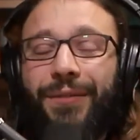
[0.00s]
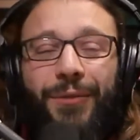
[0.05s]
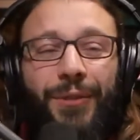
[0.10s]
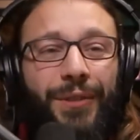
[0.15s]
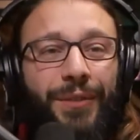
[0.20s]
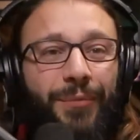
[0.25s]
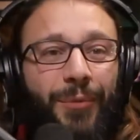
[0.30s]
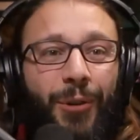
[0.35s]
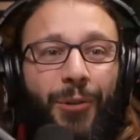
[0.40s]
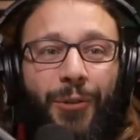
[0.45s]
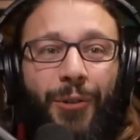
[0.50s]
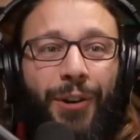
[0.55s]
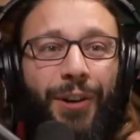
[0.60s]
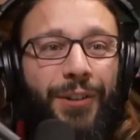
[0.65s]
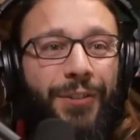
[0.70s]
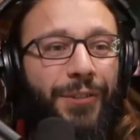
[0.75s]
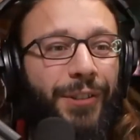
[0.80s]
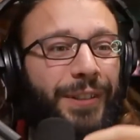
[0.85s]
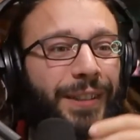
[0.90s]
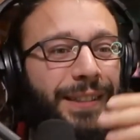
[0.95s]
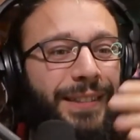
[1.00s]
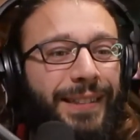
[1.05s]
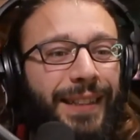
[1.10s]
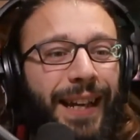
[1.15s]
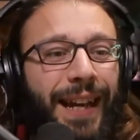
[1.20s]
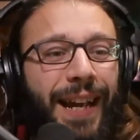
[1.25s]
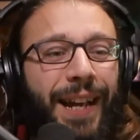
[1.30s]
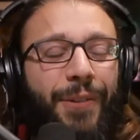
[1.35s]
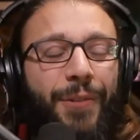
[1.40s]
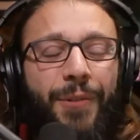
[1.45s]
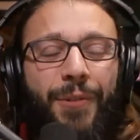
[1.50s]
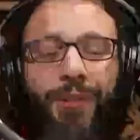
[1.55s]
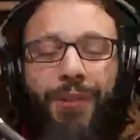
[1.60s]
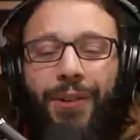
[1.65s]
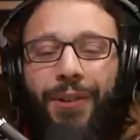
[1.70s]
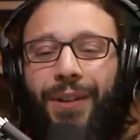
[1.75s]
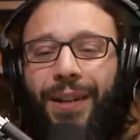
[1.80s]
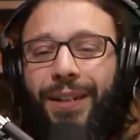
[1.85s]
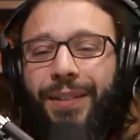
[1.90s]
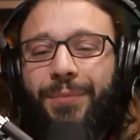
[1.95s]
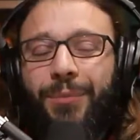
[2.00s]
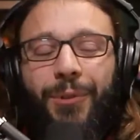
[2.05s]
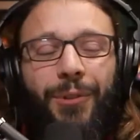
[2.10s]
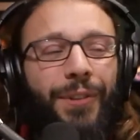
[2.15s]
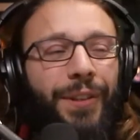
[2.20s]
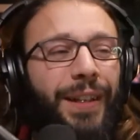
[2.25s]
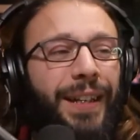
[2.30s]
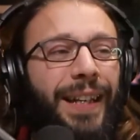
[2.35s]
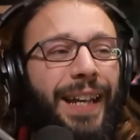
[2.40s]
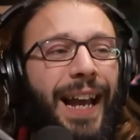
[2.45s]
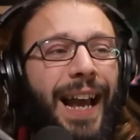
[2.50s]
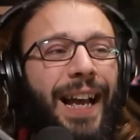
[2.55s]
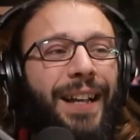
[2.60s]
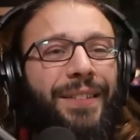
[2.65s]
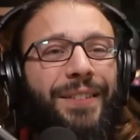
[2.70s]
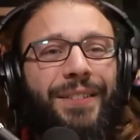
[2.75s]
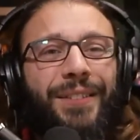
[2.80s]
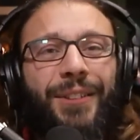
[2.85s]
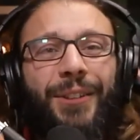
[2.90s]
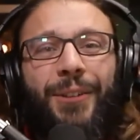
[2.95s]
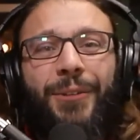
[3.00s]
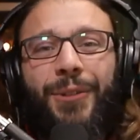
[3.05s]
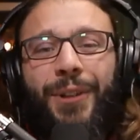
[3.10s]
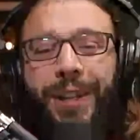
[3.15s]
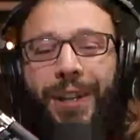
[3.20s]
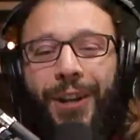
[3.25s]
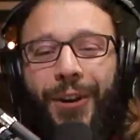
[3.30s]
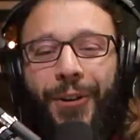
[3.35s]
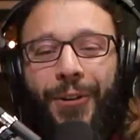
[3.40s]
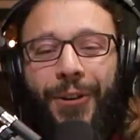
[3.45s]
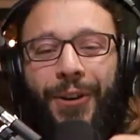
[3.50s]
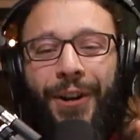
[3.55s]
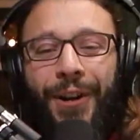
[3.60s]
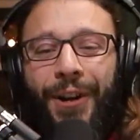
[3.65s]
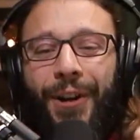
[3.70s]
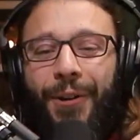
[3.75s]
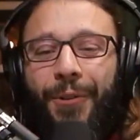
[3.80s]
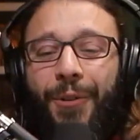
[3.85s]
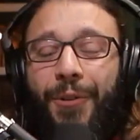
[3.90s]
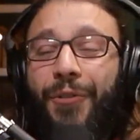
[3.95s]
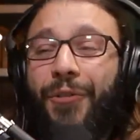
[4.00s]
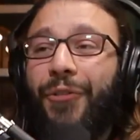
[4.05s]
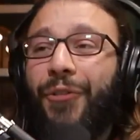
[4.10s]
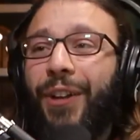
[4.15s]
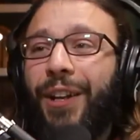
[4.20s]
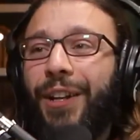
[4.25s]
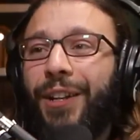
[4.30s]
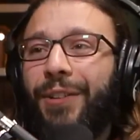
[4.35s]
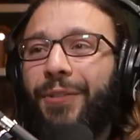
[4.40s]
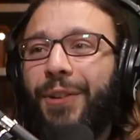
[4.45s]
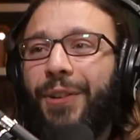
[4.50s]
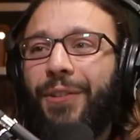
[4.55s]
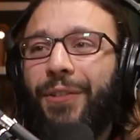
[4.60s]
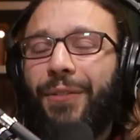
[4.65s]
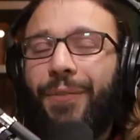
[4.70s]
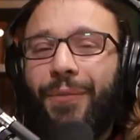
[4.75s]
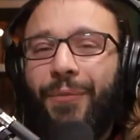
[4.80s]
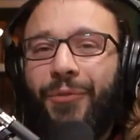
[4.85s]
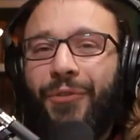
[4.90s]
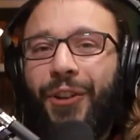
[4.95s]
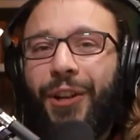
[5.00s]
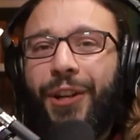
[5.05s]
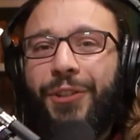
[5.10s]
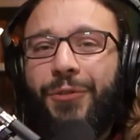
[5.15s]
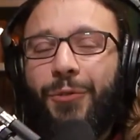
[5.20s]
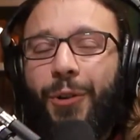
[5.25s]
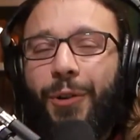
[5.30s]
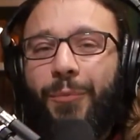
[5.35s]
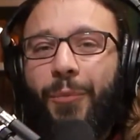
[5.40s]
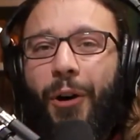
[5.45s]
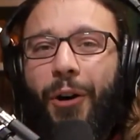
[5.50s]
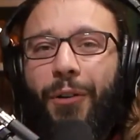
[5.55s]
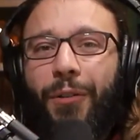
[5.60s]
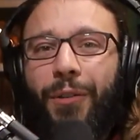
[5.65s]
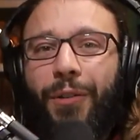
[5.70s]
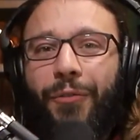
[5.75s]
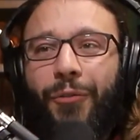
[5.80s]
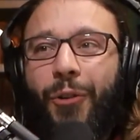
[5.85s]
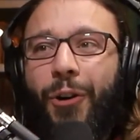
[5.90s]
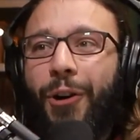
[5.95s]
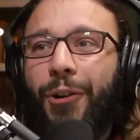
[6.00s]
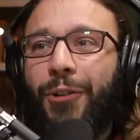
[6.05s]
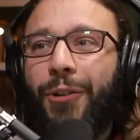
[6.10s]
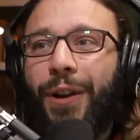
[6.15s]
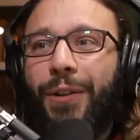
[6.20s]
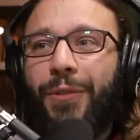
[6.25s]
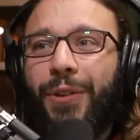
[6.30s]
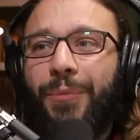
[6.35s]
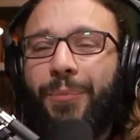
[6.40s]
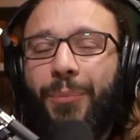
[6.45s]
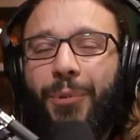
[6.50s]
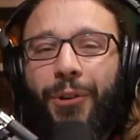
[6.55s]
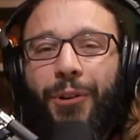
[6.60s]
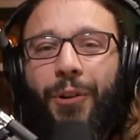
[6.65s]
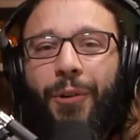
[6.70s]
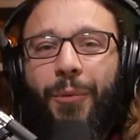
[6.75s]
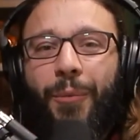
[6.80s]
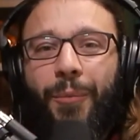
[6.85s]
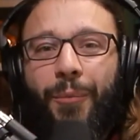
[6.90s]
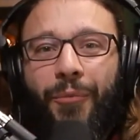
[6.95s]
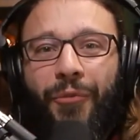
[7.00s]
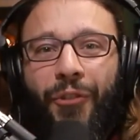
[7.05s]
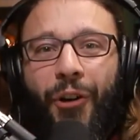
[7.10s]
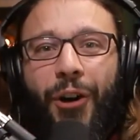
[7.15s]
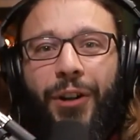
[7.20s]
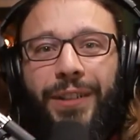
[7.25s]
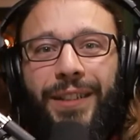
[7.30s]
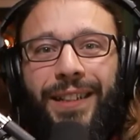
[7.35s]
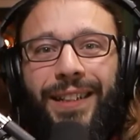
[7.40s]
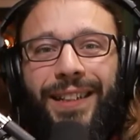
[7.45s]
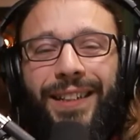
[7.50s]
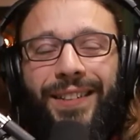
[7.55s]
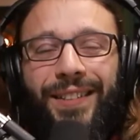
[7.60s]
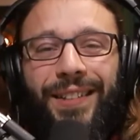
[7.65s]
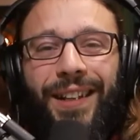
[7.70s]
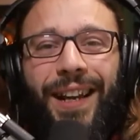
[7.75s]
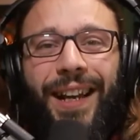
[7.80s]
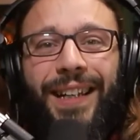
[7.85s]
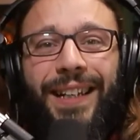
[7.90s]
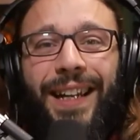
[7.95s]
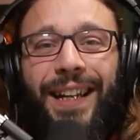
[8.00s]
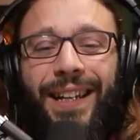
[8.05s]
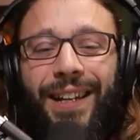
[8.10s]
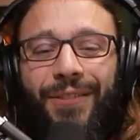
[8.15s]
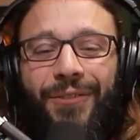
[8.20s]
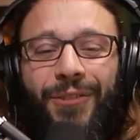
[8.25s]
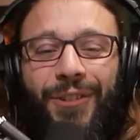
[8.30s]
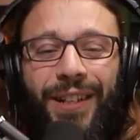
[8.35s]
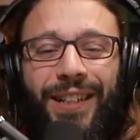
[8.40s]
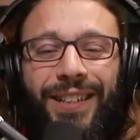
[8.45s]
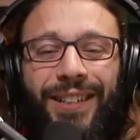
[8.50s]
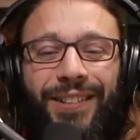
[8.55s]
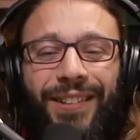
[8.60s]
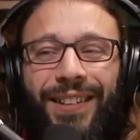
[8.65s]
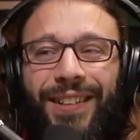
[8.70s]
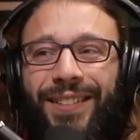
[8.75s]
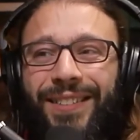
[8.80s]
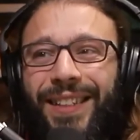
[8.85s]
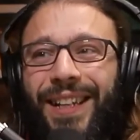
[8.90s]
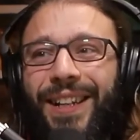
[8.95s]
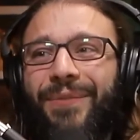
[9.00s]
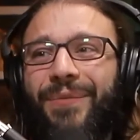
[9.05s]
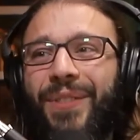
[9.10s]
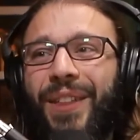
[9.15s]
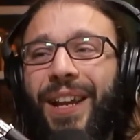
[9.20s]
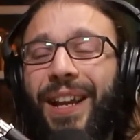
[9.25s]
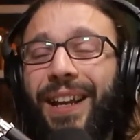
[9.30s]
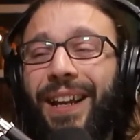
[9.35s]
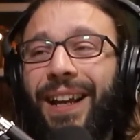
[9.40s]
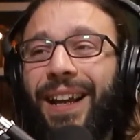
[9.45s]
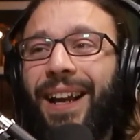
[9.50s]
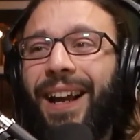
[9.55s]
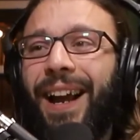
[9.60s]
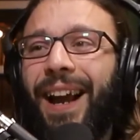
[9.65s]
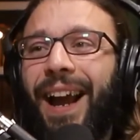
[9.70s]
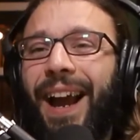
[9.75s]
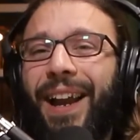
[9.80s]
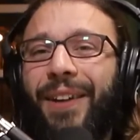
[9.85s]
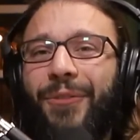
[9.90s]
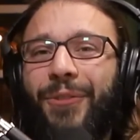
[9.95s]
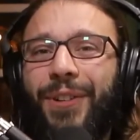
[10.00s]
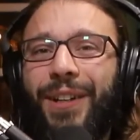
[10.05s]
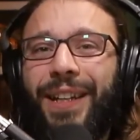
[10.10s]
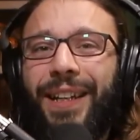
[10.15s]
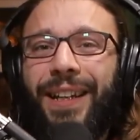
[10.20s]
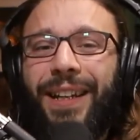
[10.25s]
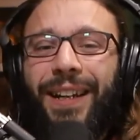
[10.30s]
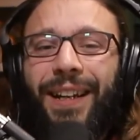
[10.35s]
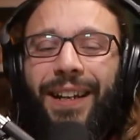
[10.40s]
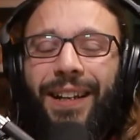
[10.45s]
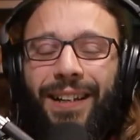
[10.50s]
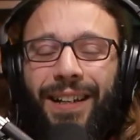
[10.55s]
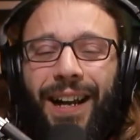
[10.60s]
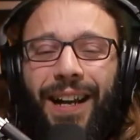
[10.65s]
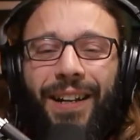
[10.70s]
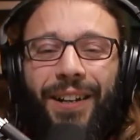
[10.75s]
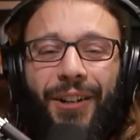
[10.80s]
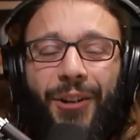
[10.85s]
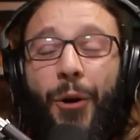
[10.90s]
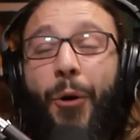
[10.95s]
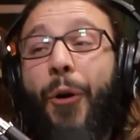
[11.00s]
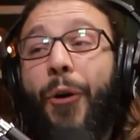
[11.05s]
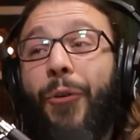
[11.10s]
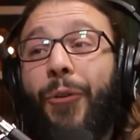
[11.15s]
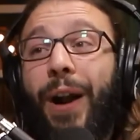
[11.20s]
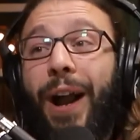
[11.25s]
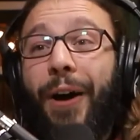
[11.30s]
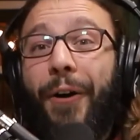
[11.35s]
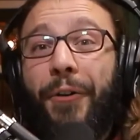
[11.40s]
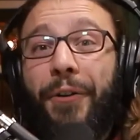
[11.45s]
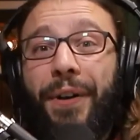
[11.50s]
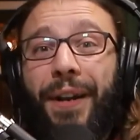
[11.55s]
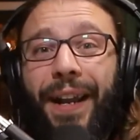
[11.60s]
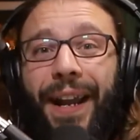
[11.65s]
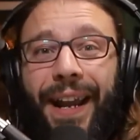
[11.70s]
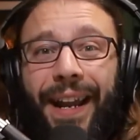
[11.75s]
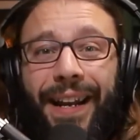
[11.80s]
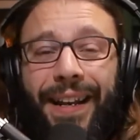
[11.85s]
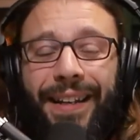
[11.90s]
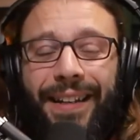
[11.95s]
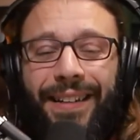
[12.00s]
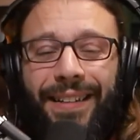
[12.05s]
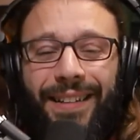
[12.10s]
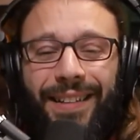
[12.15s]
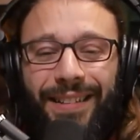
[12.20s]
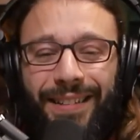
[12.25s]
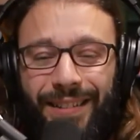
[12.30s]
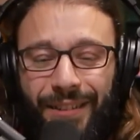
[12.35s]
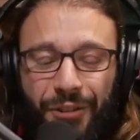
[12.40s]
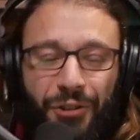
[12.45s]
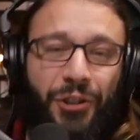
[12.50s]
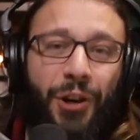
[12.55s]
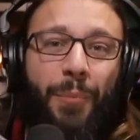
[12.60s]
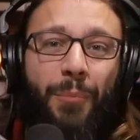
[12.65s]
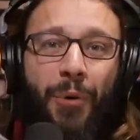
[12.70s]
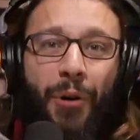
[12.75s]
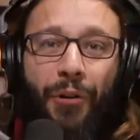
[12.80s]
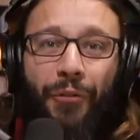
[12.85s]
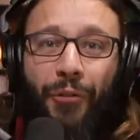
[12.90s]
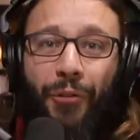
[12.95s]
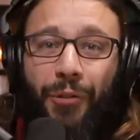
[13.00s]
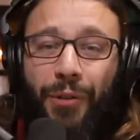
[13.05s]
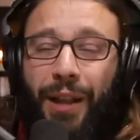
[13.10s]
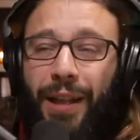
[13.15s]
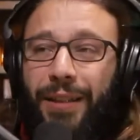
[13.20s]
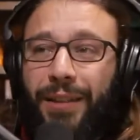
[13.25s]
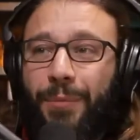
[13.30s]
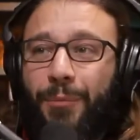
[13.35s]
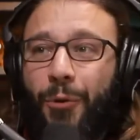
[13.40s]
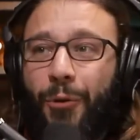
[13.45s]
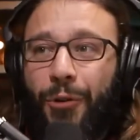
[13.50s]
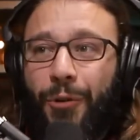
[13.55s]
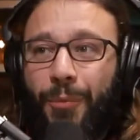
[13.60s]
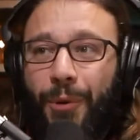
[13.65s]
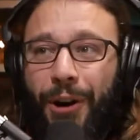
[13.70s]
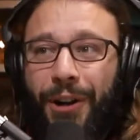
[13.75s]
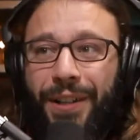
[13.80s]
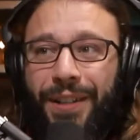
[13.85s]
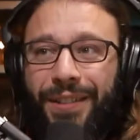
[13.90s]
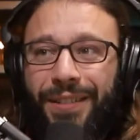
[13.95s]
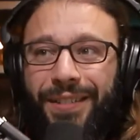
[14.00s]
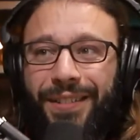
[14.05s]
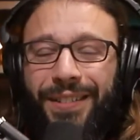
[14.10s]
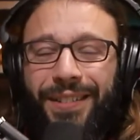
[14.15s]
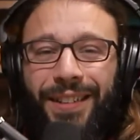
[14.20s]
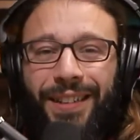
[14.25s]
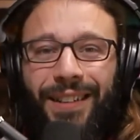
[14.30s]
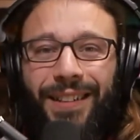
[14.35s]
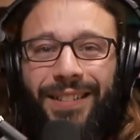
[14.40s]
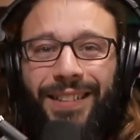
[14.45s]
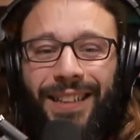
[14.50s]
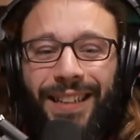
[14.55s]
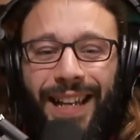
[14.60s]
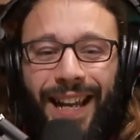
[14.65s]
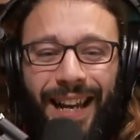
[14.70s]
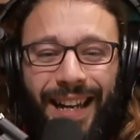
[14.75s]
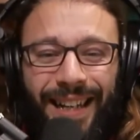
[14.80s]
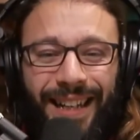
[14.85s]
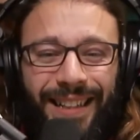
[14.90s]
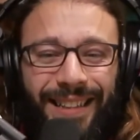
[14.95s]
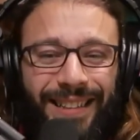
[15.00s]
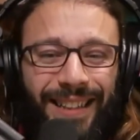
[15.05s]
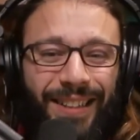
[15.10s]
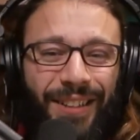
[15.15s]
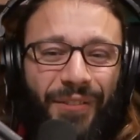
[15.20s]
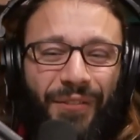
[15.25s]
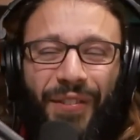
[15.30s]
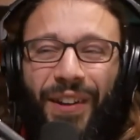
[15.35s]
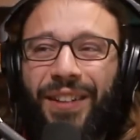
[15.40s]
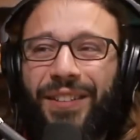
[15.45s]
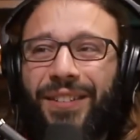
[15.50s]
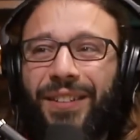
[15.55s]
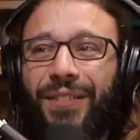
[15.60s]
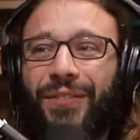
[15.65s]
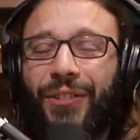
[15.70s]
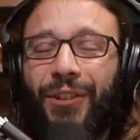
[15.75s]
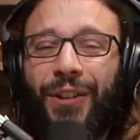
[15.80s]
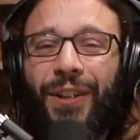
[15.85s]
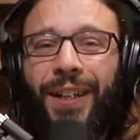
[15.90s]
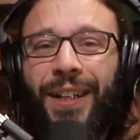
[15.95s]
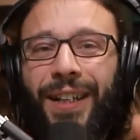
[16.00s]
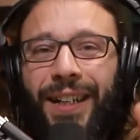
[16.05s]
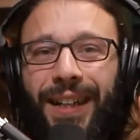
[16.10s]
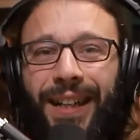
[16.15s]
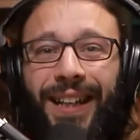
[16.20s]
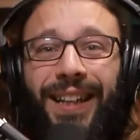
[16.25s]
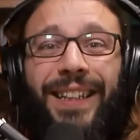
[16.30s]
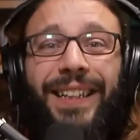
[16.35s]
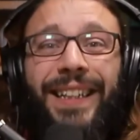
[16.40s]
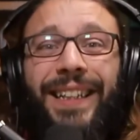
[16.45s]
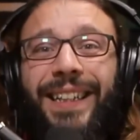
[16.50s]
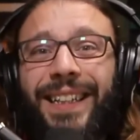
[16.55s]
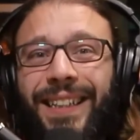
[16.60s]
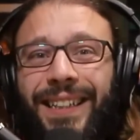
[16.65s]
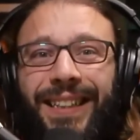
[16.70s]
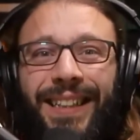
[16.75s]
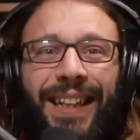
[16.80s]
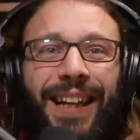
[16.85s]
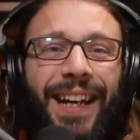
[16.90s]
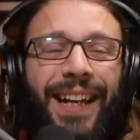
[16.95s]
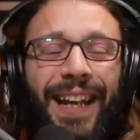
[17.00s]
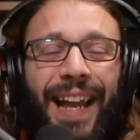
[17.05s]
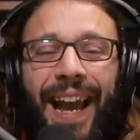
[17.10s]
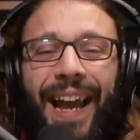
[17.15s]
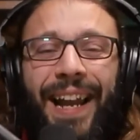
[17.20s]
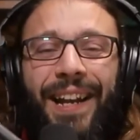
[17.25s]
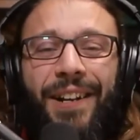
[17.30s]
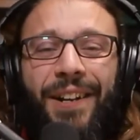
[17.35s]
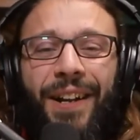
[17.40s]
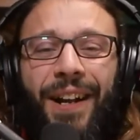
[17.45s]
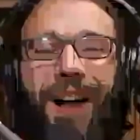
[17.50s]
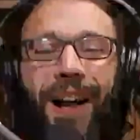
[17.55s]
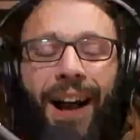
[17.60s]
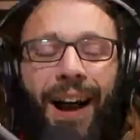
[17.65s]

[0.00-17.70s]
We smoke one during the day. We would go explore the castle. We go, we finish, we finish one bottle of water, and we put our vodka inside, and then we do the same thing, and we kind of go around and jump over at the porta potties to to get into the festival illegally again.